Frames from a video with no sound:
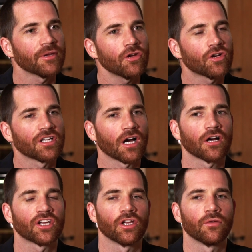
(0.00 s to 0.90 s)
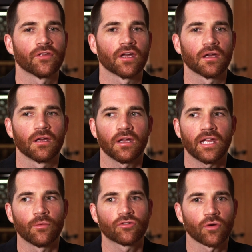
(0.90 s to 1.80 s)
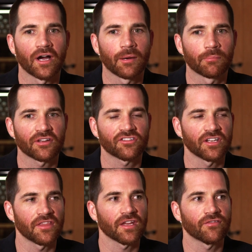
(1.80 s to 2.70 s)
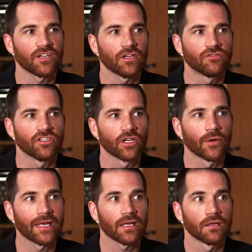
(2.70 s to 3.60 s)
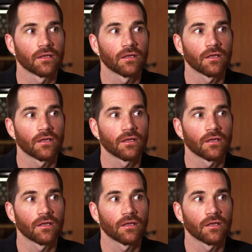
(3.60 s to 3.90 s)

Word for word: but you could argue that it was quite an unprecedented thing for you to do it.